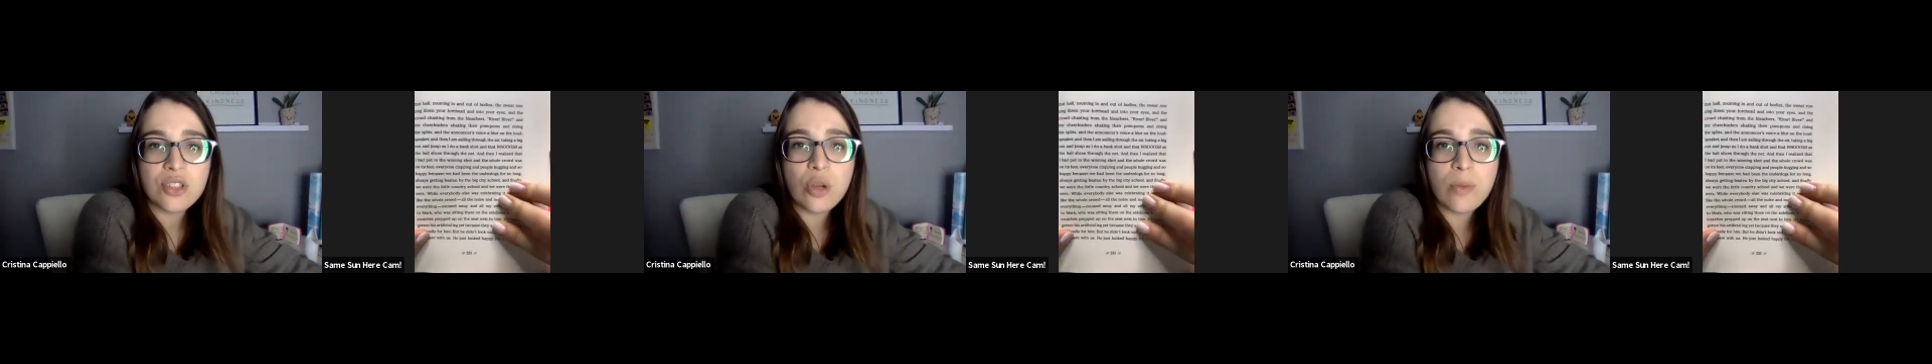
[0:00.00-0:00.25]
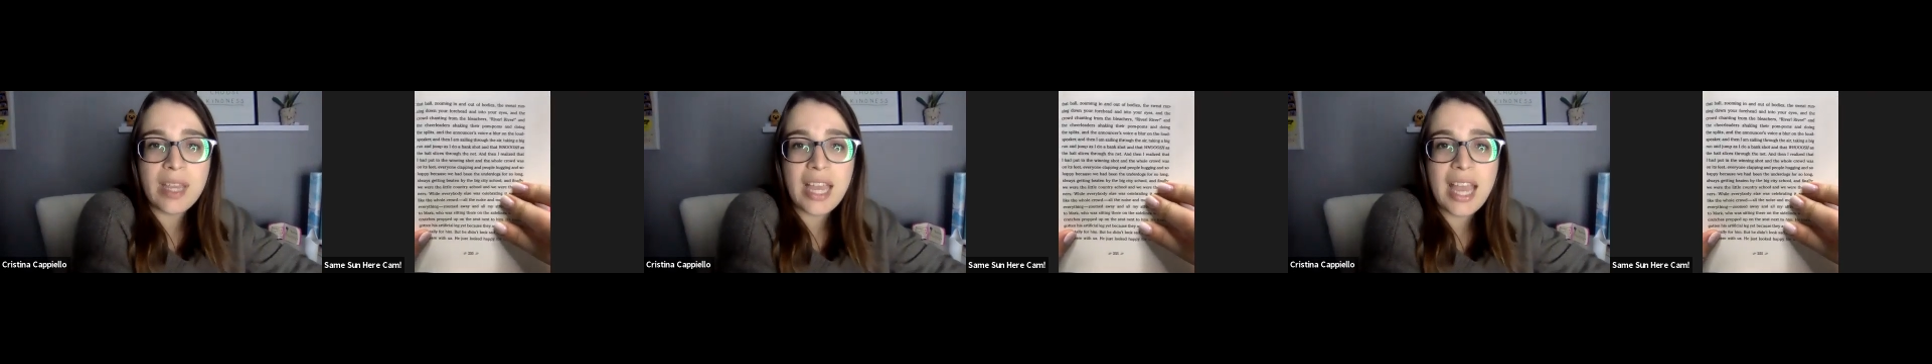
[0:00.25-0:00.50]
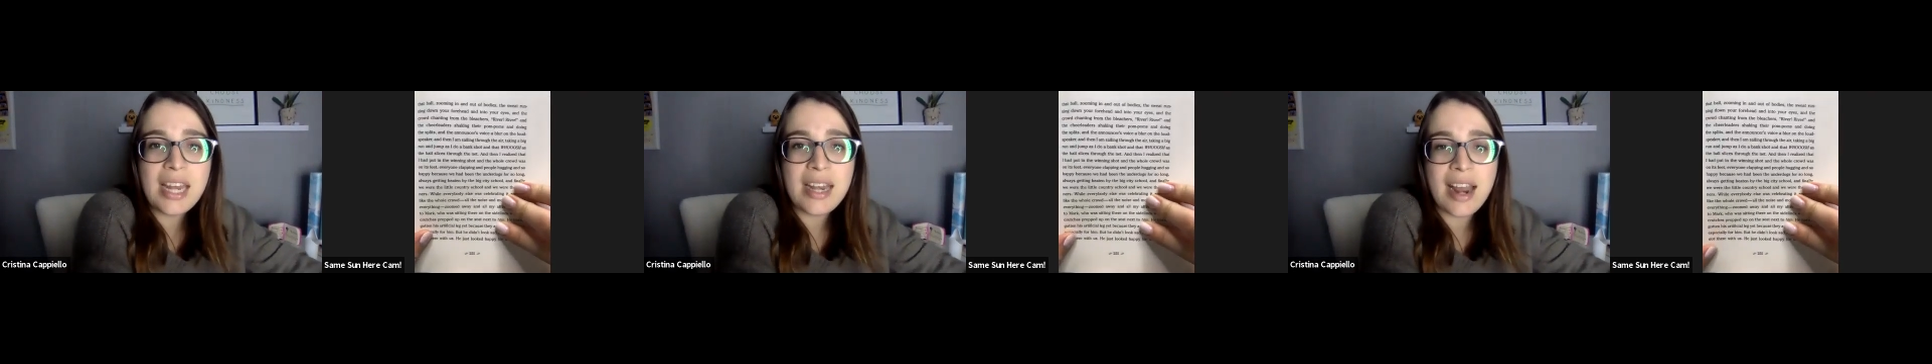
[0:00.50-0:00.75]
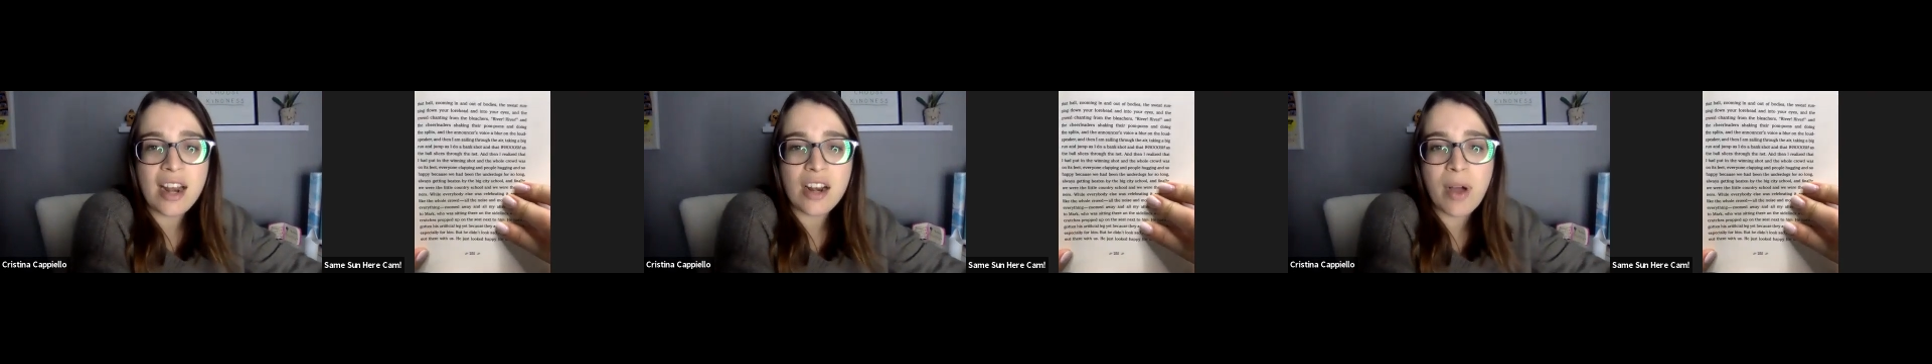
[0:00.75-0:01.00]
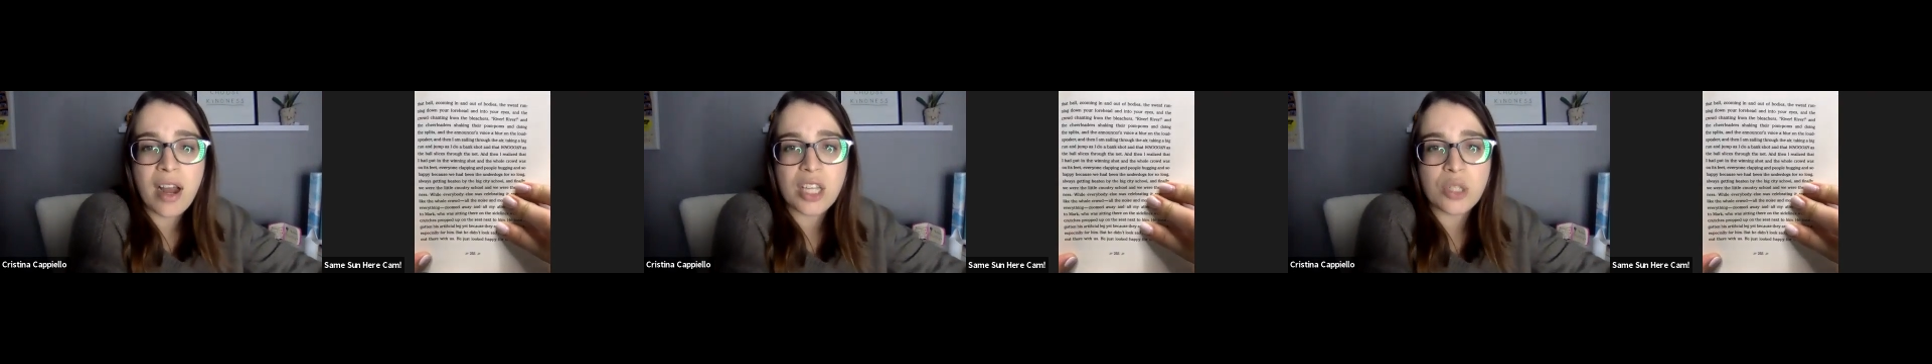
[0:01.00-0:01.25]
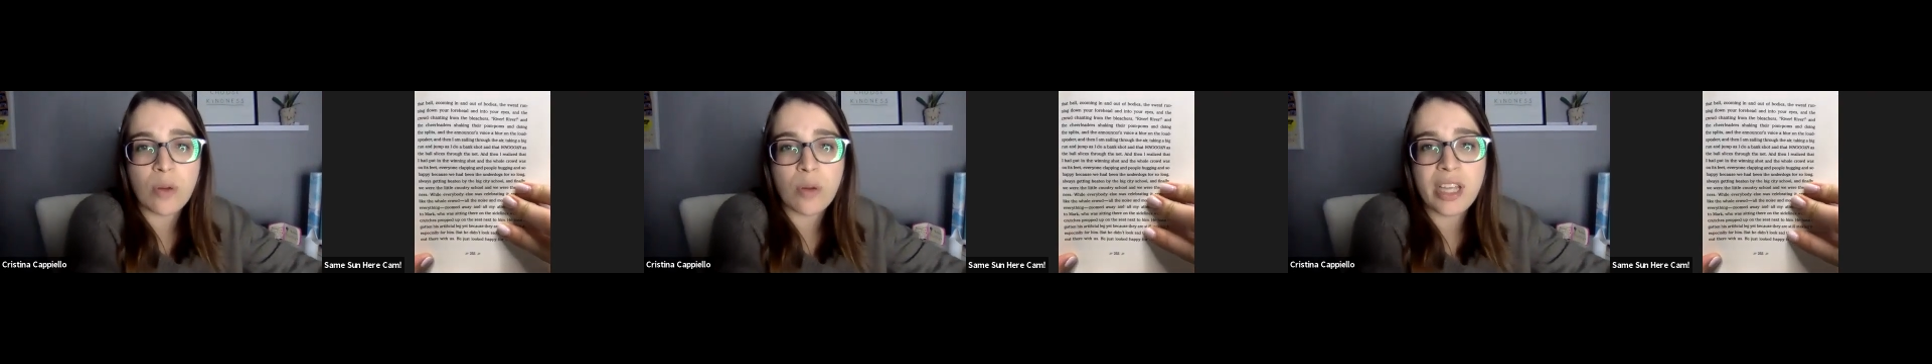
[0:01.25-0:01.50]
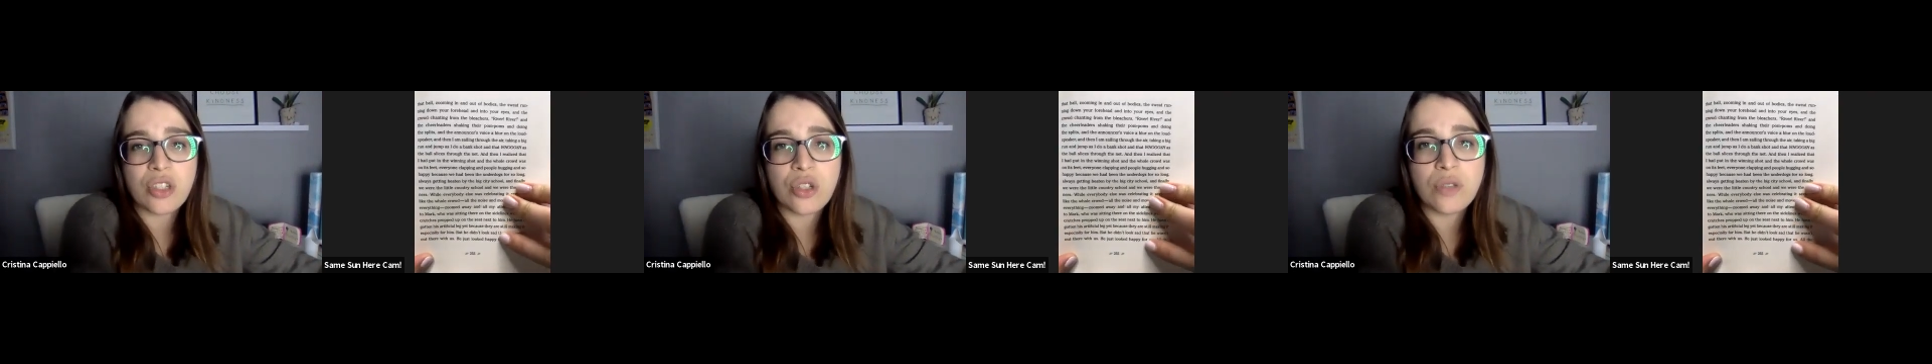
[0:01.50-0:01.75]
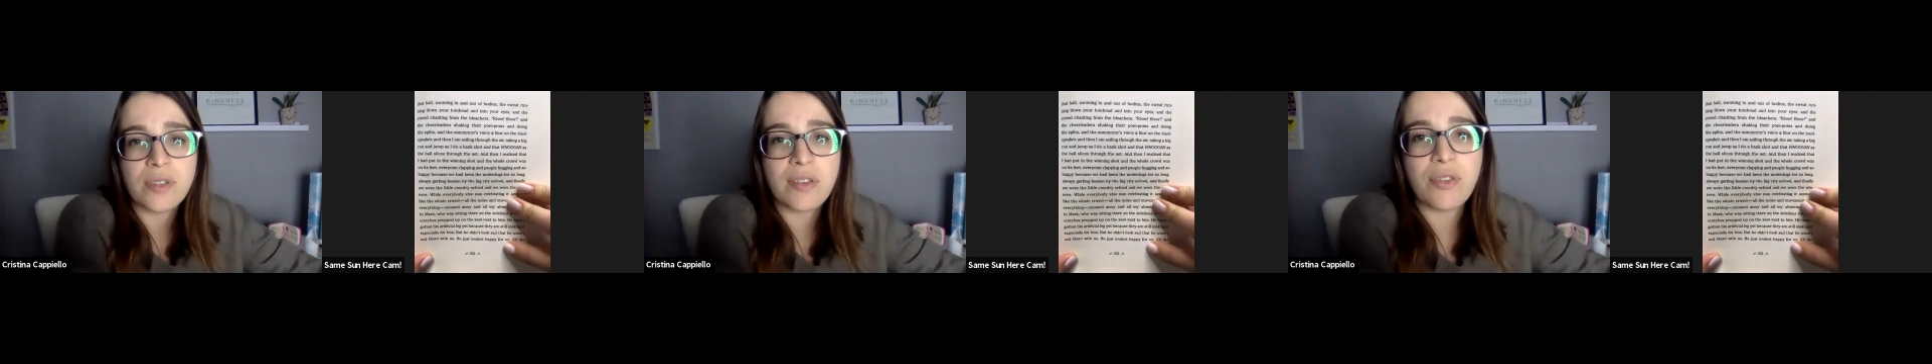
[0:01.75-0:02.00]
Zooming in and out of bodies, we're on page
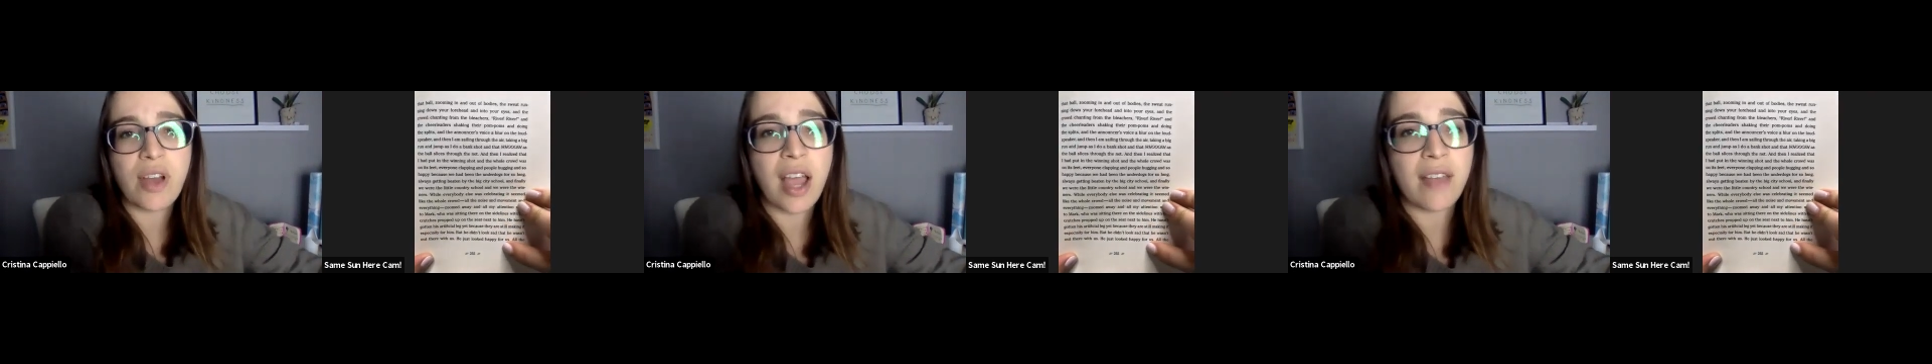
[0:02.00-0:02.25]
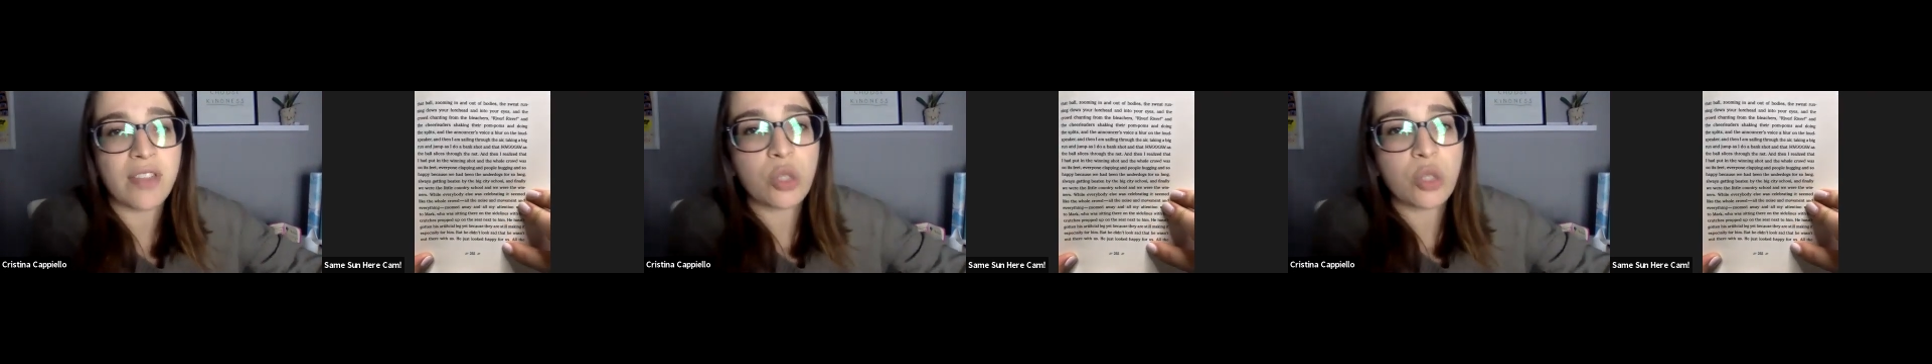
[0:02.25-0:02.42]
255,